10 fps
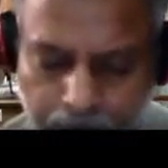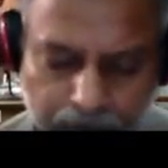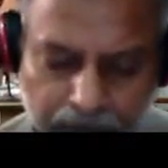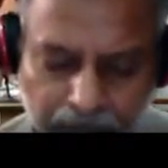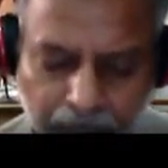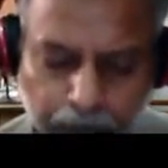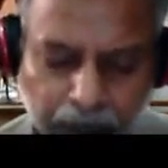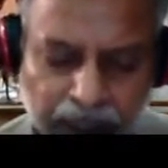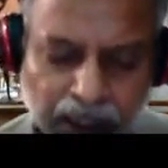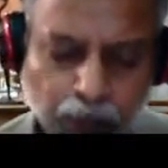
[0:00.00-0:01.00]
not
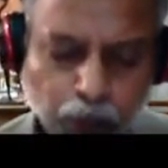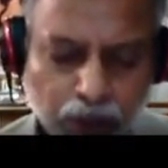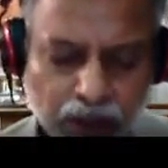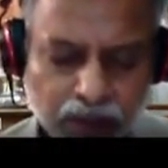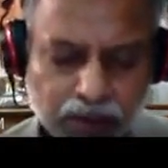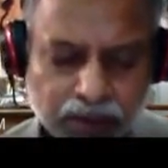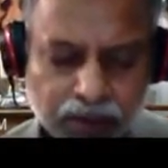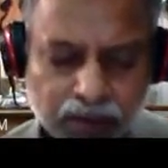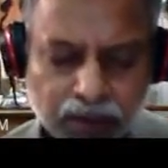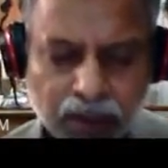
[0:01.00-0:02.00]
bothered about
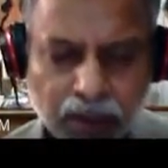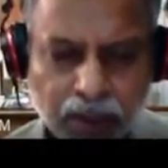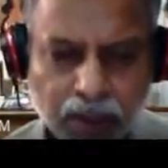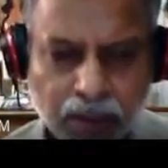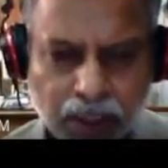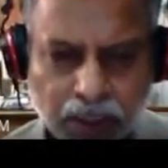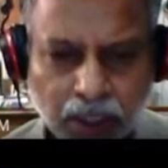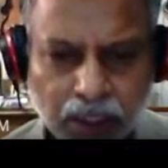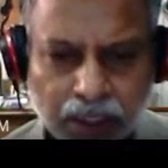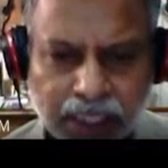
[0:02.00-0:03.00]
the
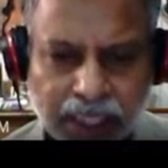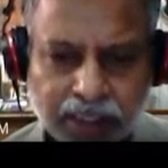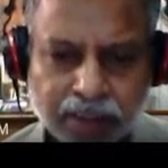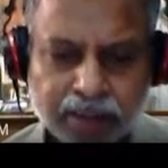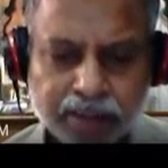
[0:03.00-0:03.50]
contact.